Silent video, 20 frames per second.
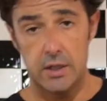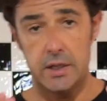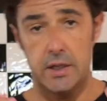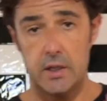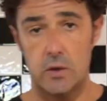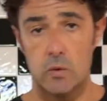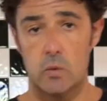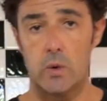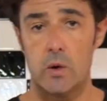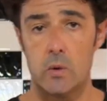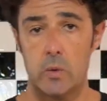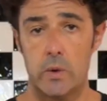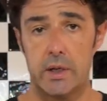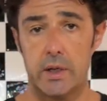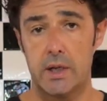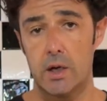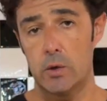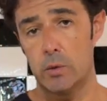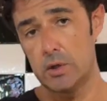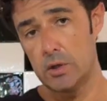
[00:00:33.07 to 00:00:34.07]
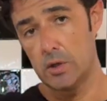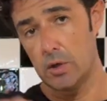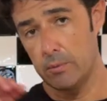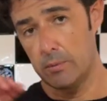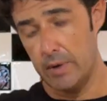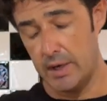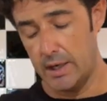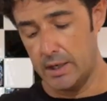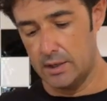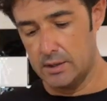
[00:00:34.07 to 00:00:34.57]
In 1 week I will go
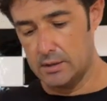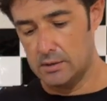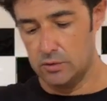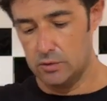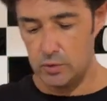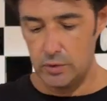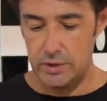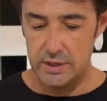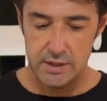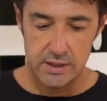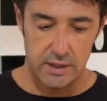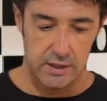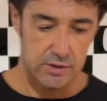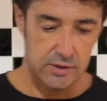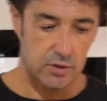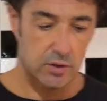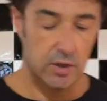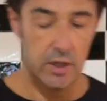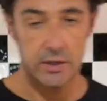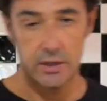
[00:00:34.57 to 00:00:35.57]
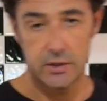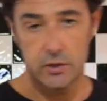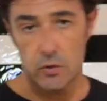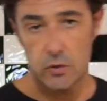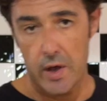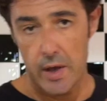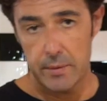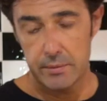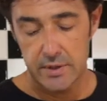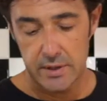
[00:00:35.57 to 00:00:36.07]
back to Italy, so I need to
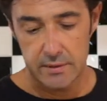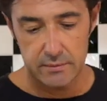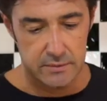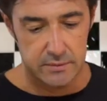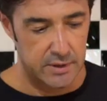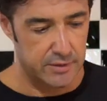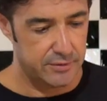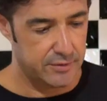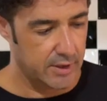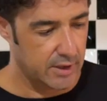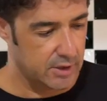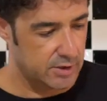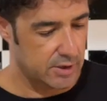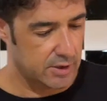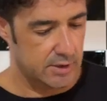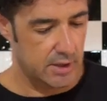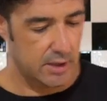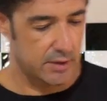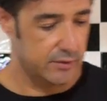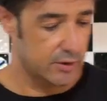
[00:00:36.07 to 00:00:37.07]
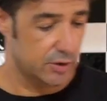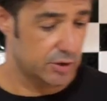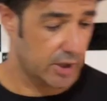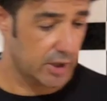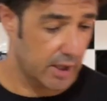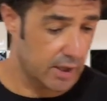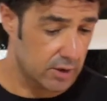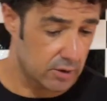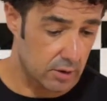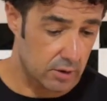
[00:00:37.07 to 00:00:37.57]
empty the fridge and the
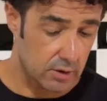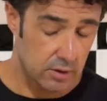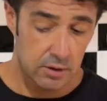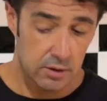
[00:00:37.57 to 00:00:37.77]
refrigerator.